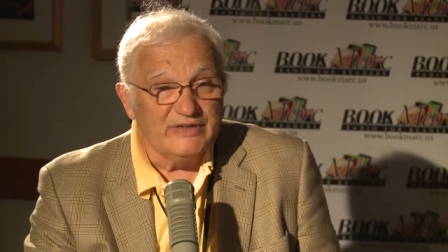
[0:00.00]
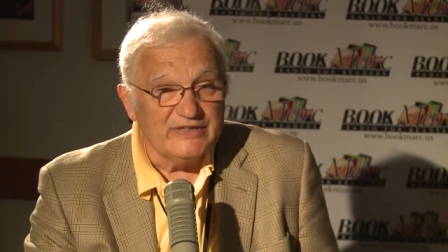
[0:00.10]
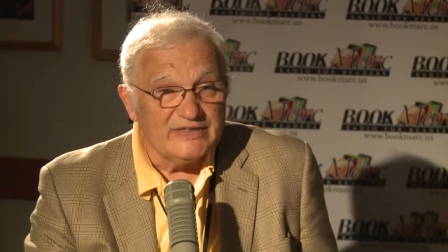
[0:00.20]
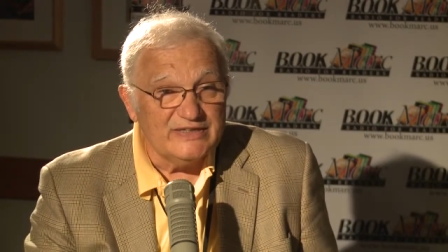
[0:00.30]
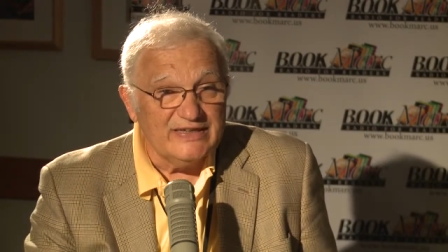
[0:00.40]
It
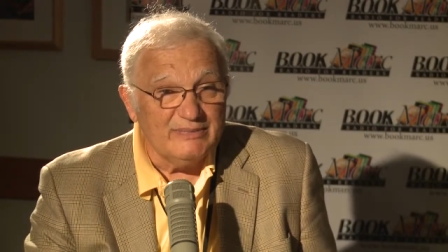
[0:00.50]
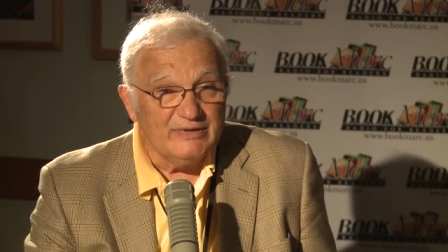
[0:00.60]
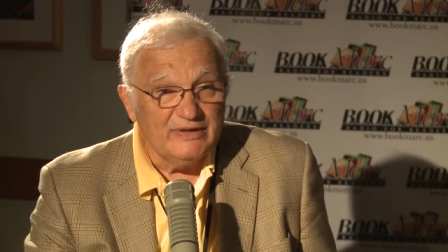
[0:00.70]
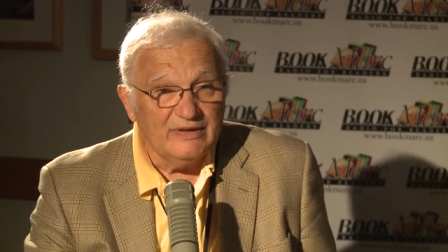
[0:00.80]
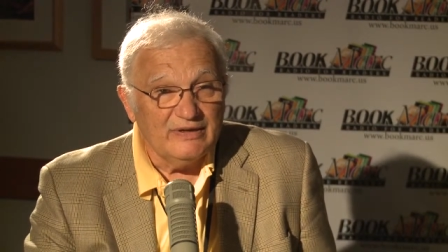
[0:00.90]
just
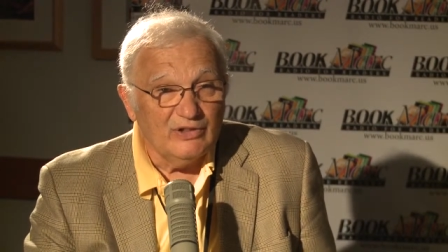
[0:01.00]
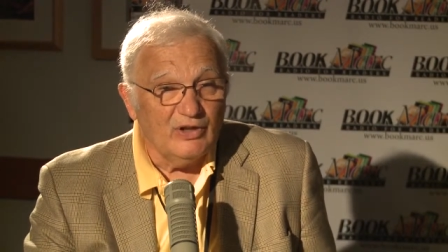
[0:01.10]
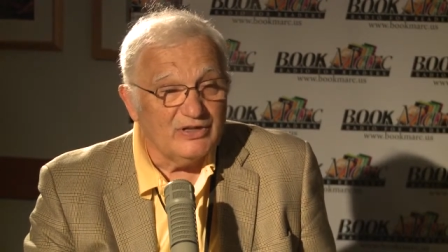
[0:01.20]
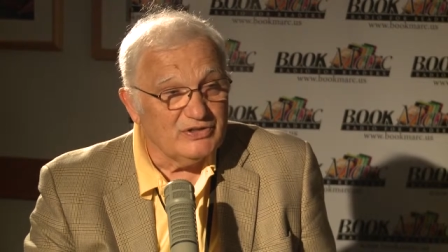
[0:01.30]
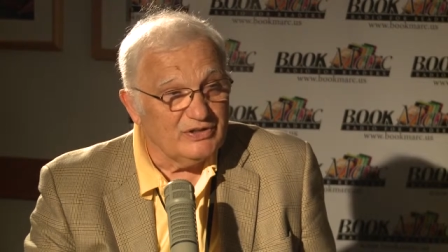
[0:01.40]
seemed
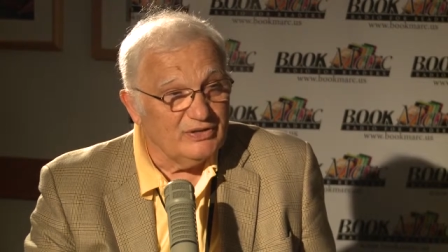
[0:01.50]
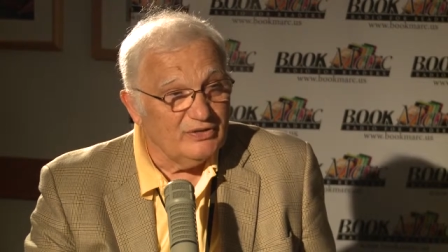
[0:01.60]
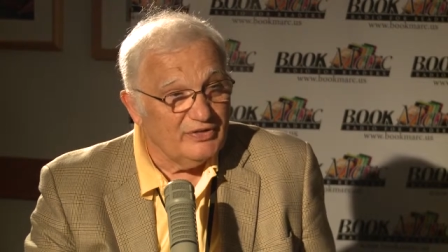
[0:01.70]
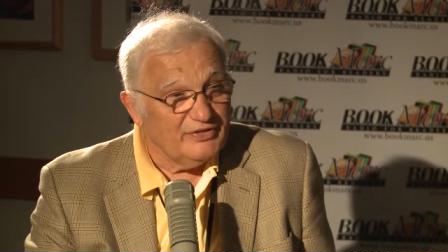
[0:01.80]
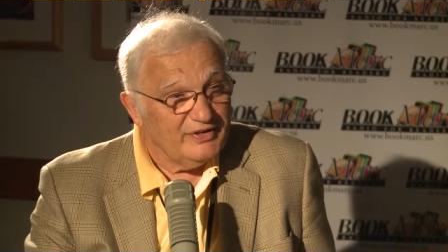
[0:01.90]

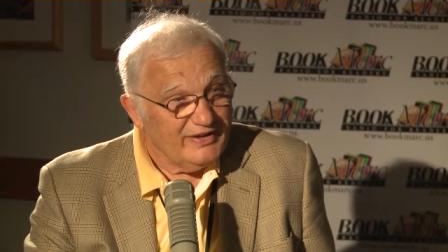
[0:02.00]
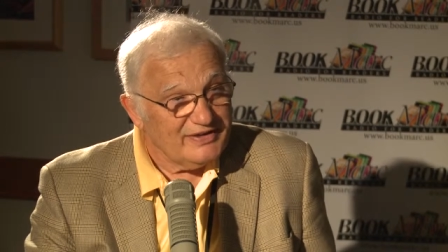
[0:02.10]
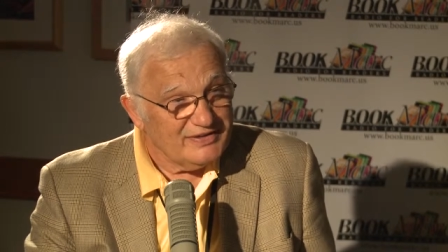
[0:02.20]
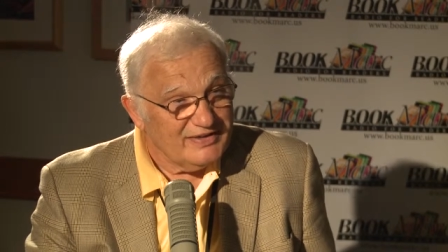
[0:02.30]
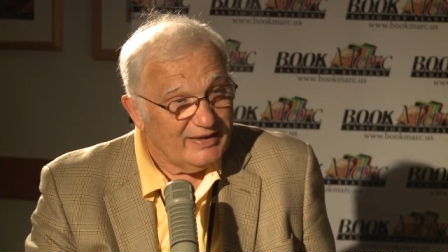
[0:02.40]
logical that the
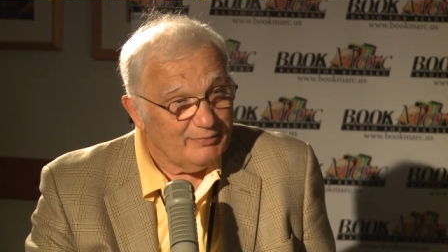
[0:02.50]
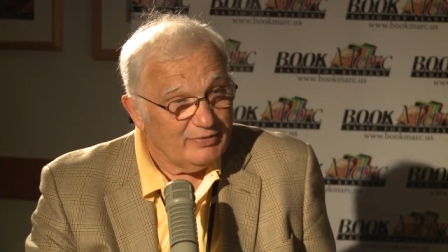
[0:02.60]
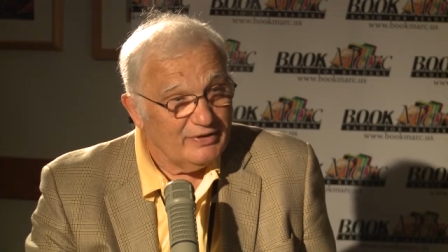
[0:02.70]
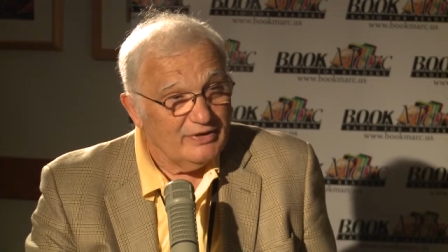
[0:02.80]
next step